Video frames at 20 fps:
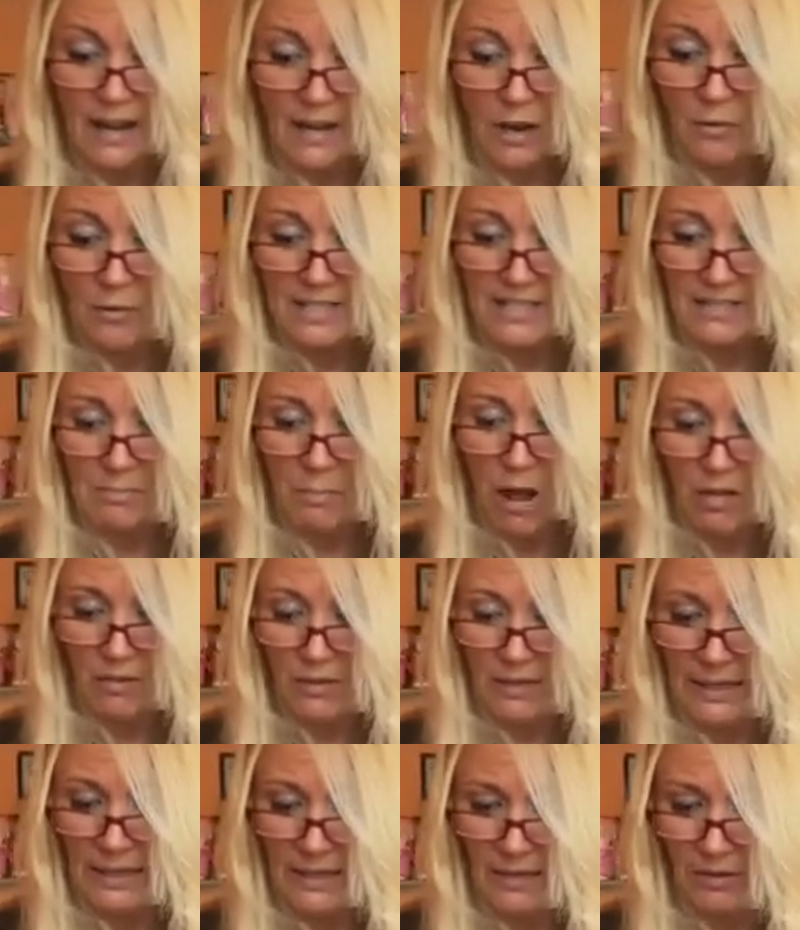It's the oak
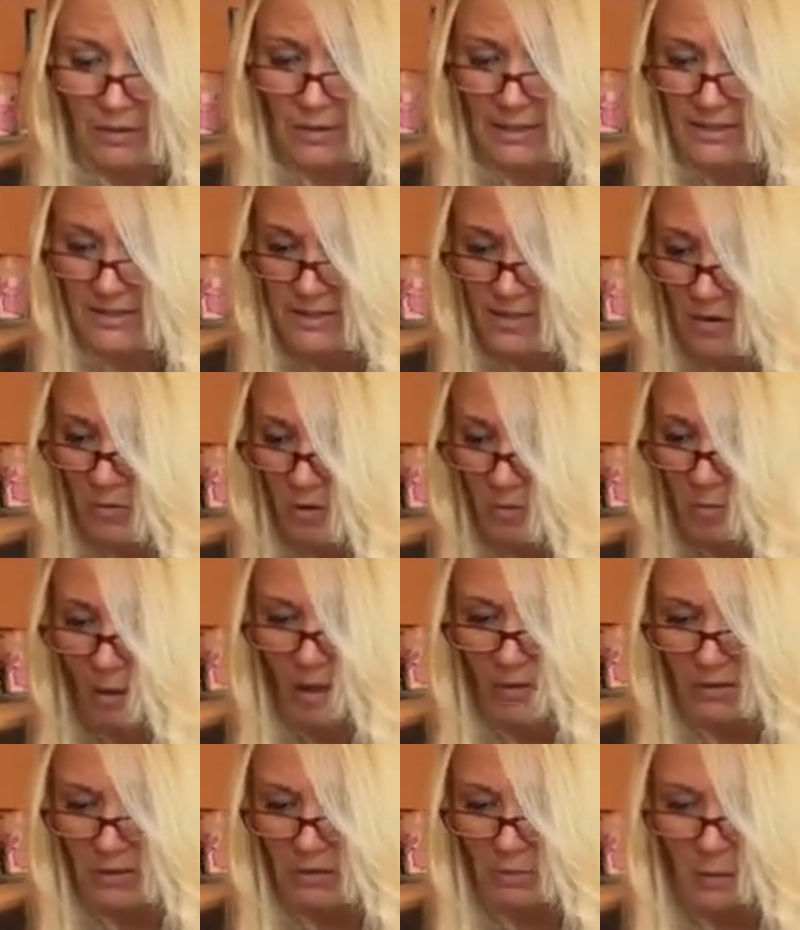pollen, and we have oak
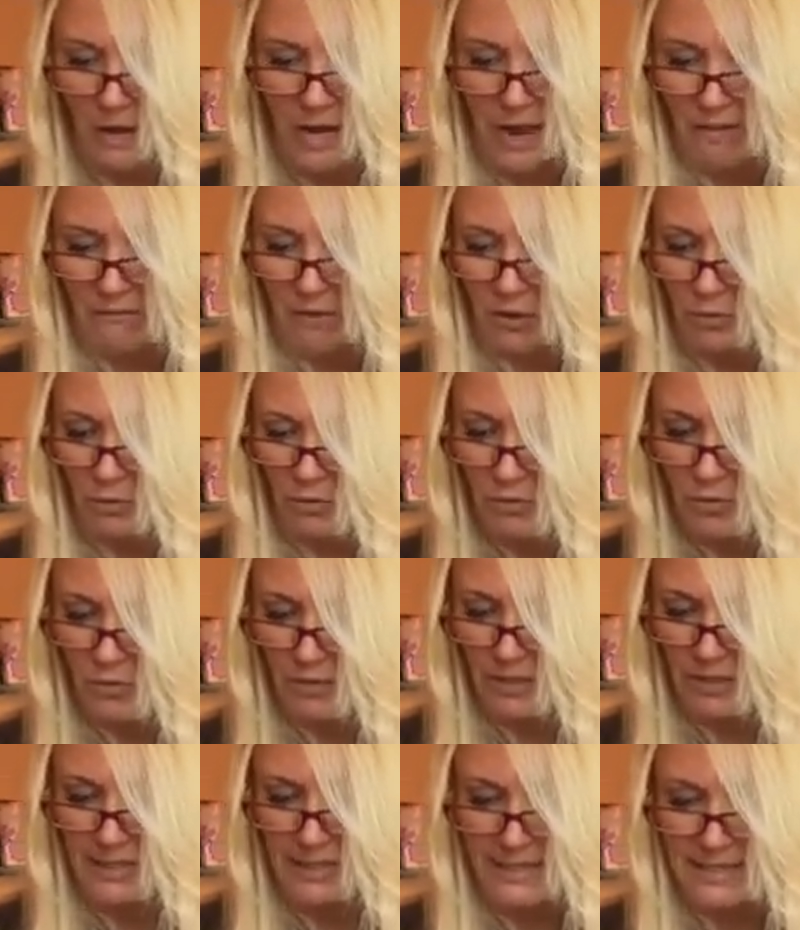trees
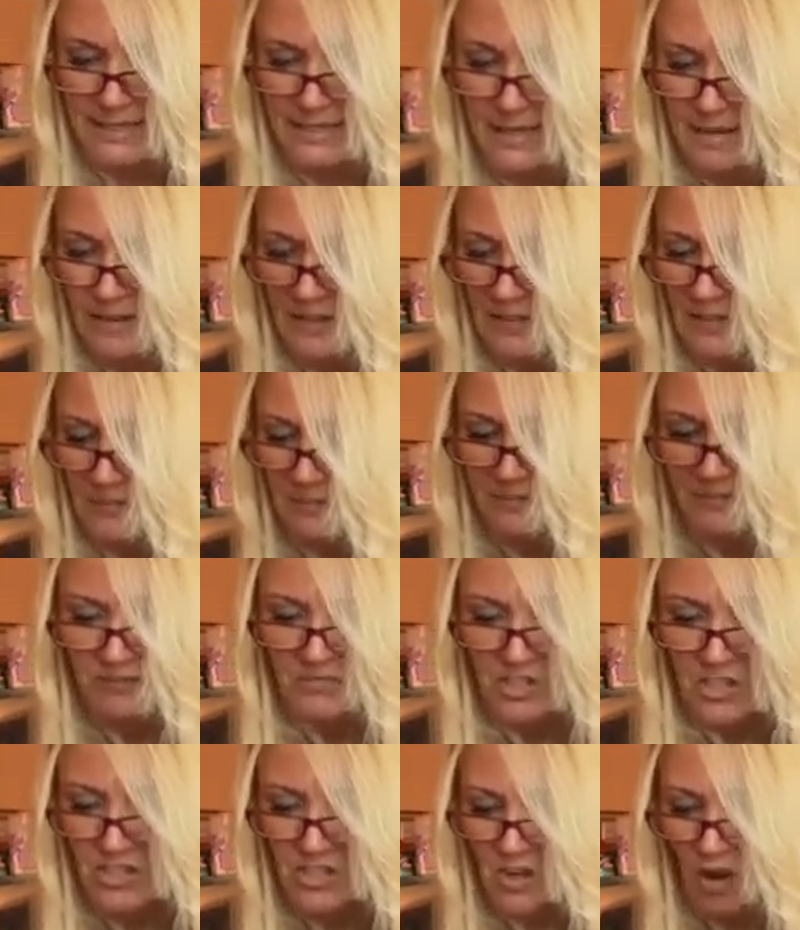just all over
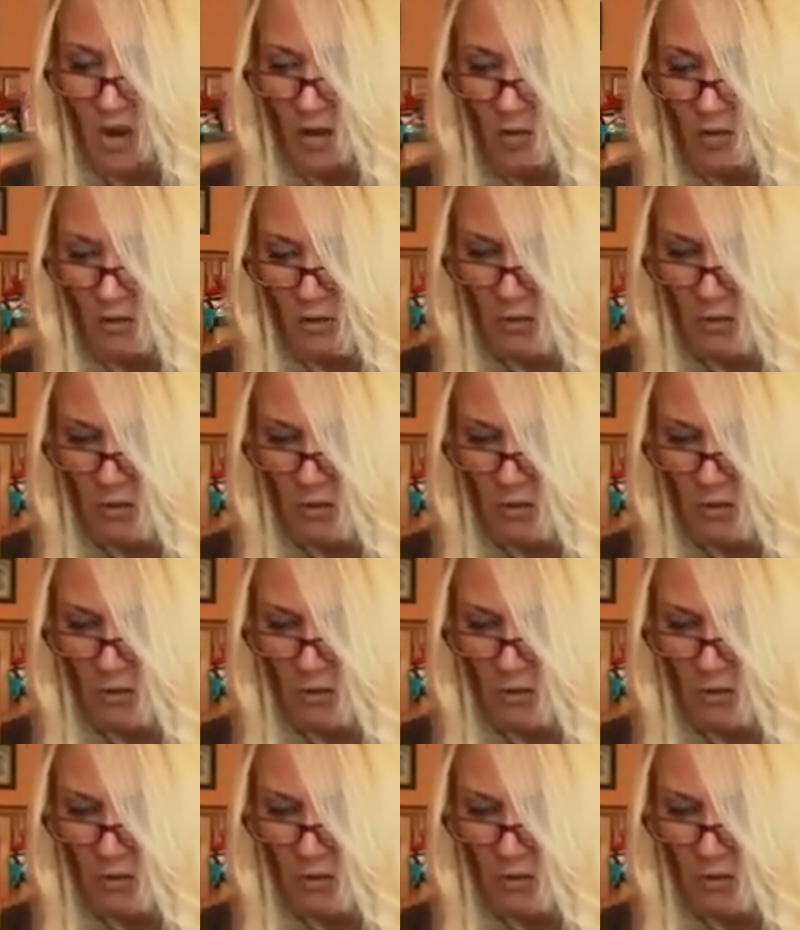our yard.